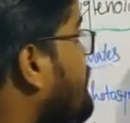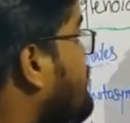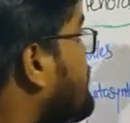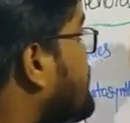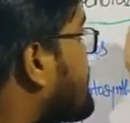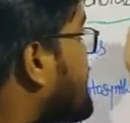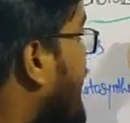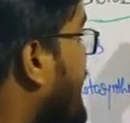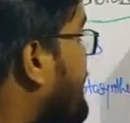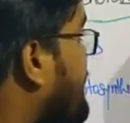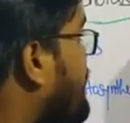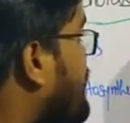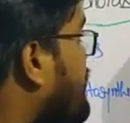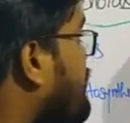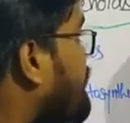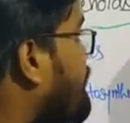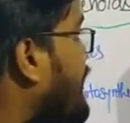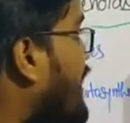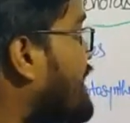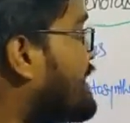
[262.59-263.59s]

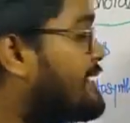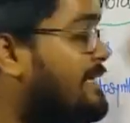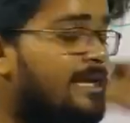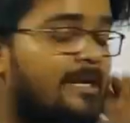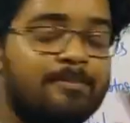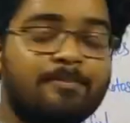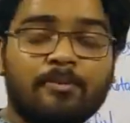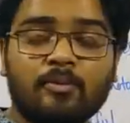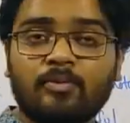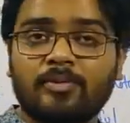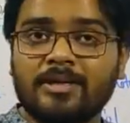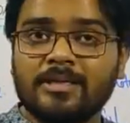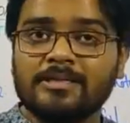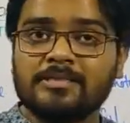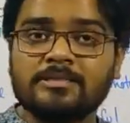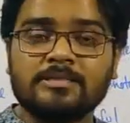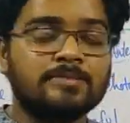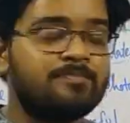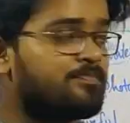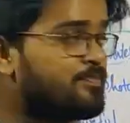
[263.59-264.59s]
saprophytic
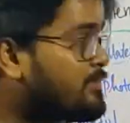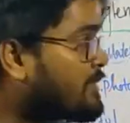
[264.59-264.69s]
protists,